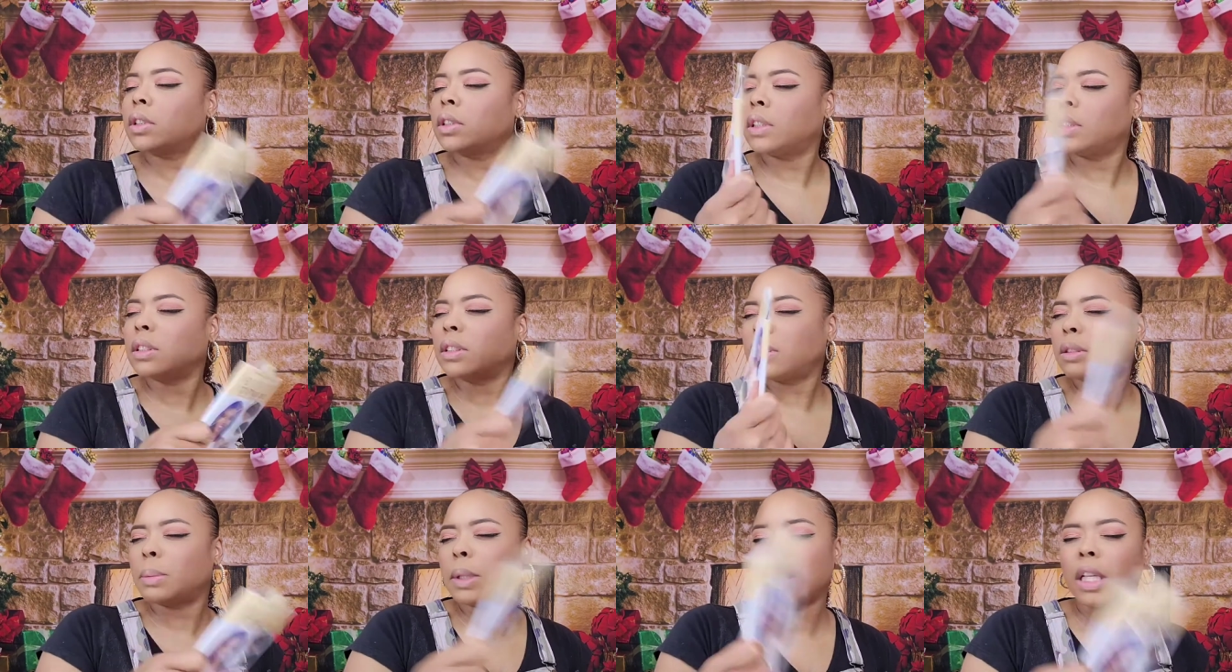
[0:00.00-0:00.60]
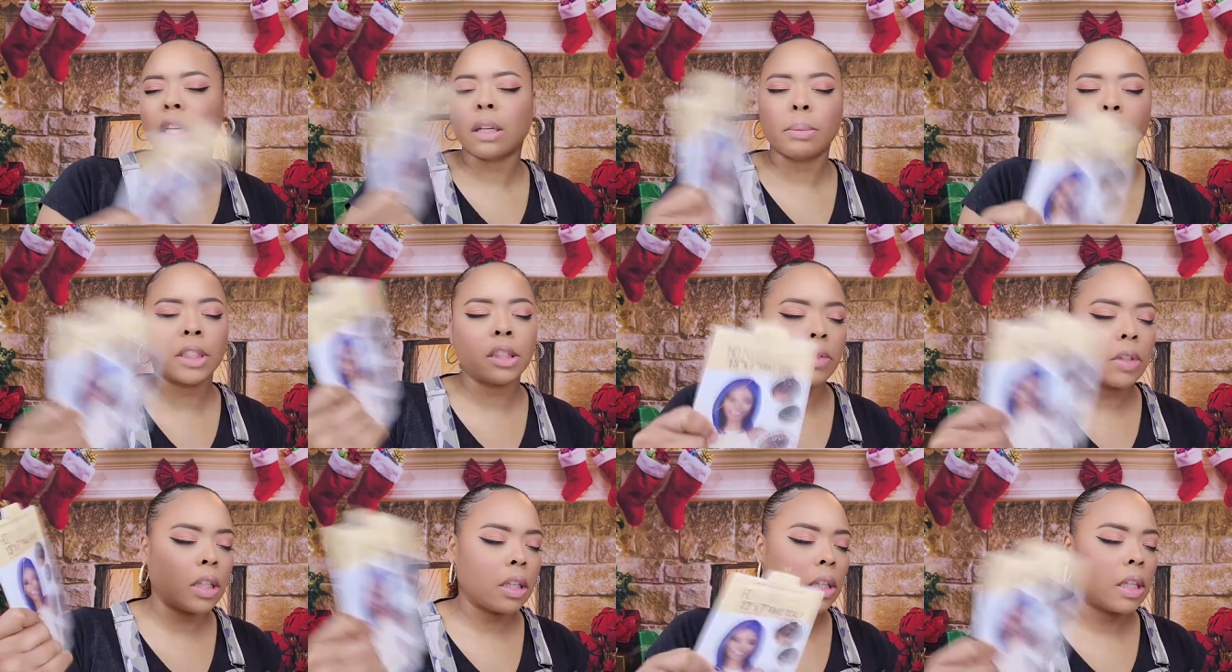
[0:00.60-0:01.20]
doesn't smell like much
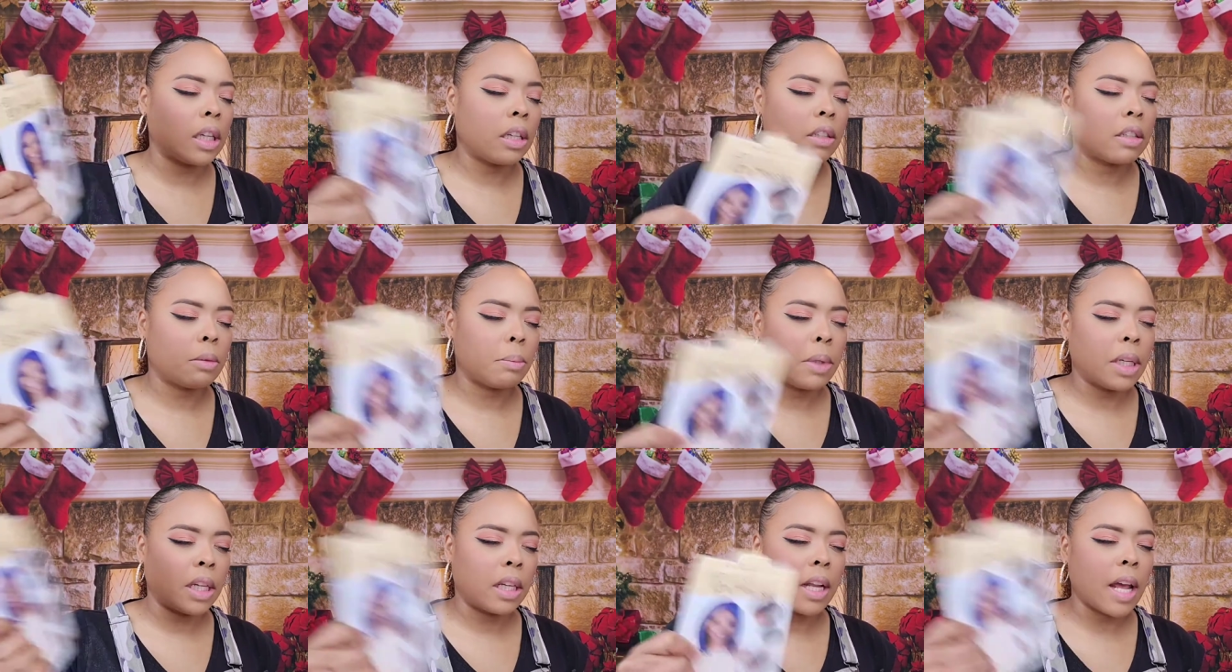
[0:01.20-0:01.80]
of anything to me.